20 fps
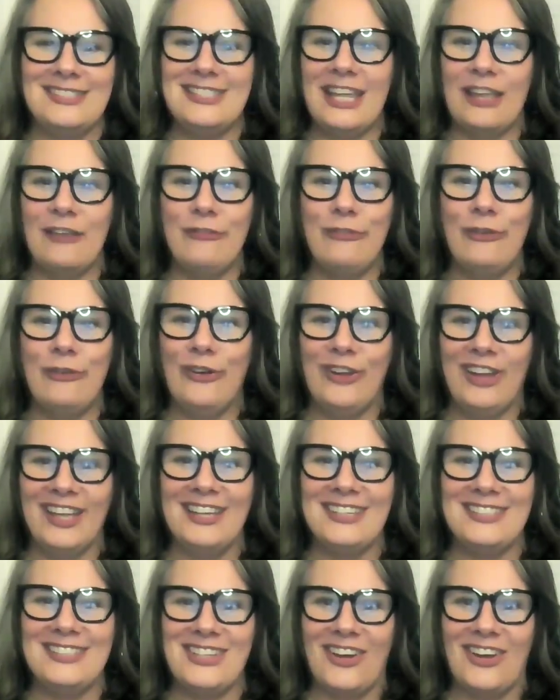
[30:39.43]
Stay
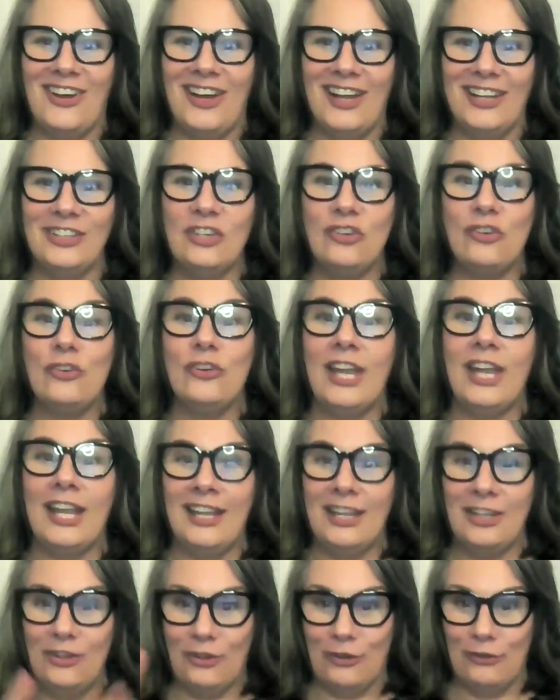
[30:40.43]
focused on
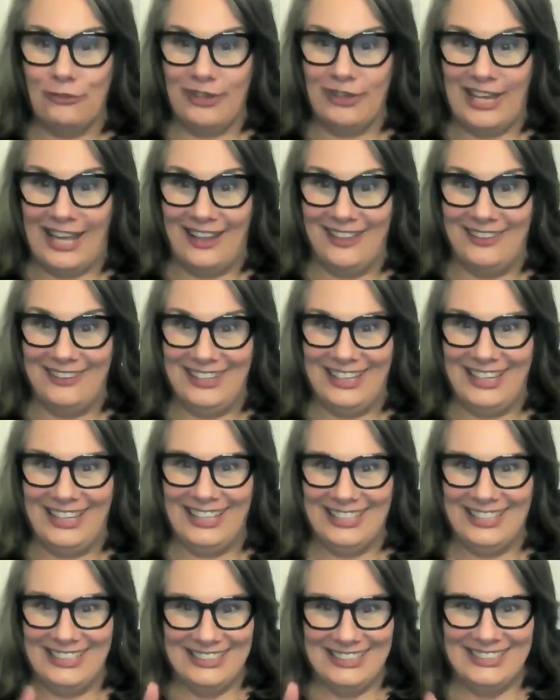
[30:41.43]
creating your
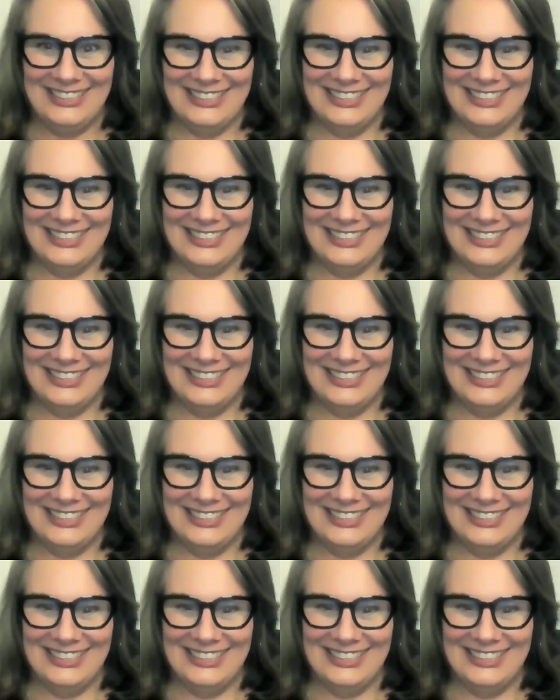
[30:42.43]
reality.